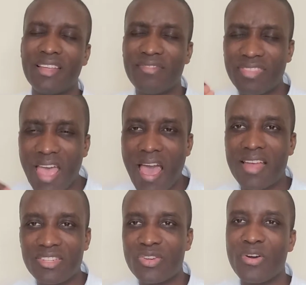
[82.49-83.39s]
the
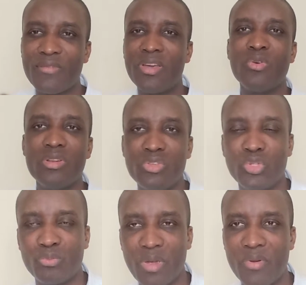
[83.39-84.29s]
touch of the Holy
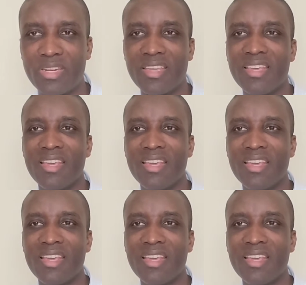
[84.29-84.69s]
Spirit